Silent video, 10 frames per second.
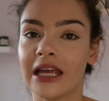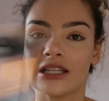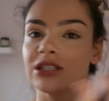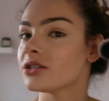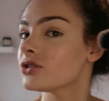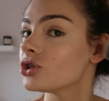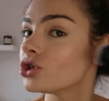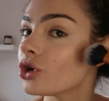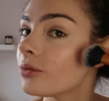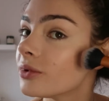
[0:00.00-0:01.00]
it does the
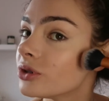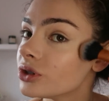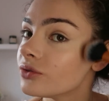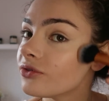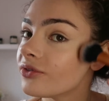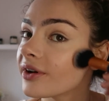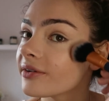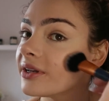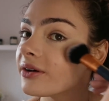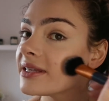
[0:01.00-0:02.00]
job
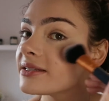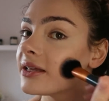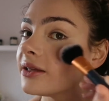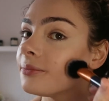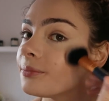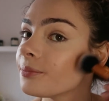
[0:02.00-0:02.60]
very nicely.